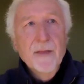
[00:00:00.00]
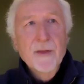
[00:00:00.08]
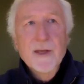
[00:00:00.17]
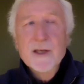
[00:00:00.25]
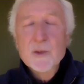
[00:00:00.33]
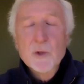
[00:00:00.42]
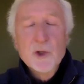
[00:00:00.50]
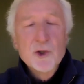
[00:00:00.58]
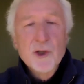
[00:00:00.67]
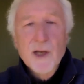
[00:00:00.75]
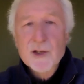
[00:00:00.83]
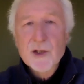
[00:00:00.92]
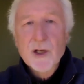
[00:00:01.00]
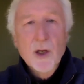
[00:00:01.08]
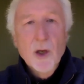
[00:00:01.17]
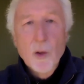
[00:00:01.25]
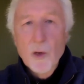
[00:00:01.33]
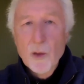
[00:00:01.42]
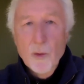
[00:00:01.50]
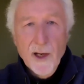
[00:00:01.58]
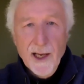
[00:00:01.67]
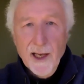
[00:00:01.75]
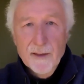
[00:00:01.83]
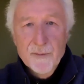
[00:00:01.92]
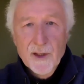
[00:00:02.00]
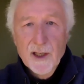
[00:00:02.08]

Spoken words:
things would just go away.